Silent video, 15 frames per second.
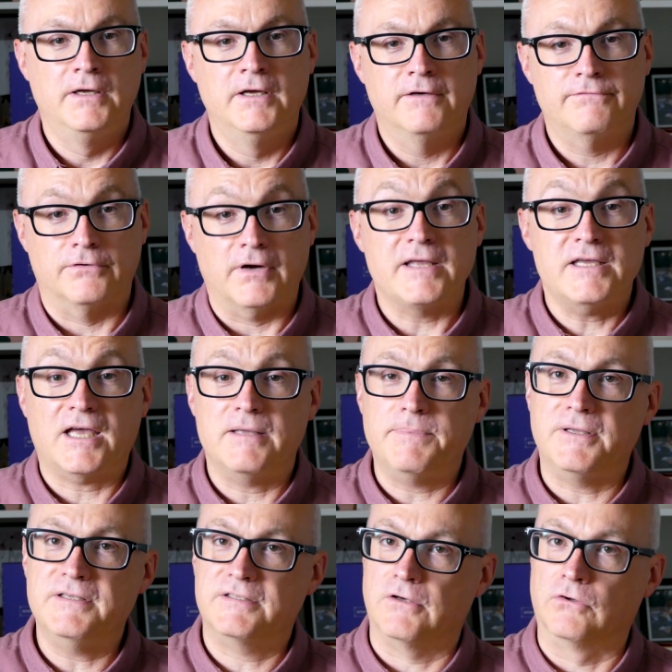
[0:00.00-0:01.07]
for
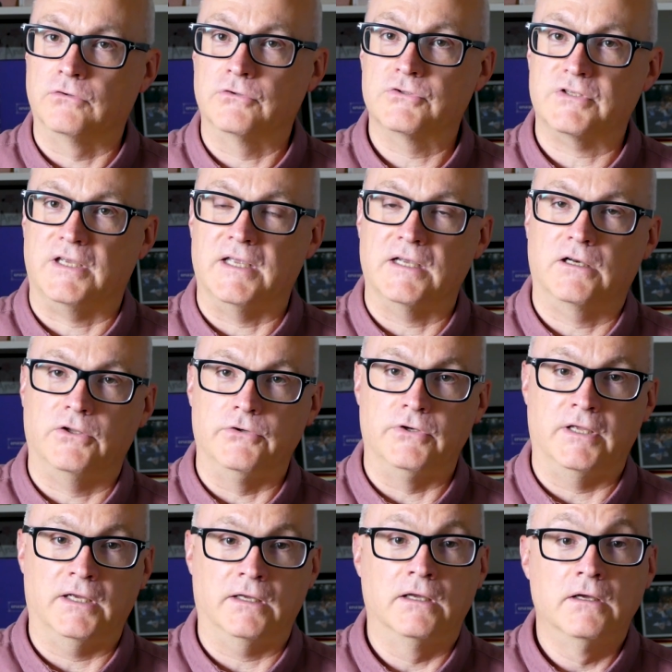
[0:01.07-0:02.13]
AKB songs including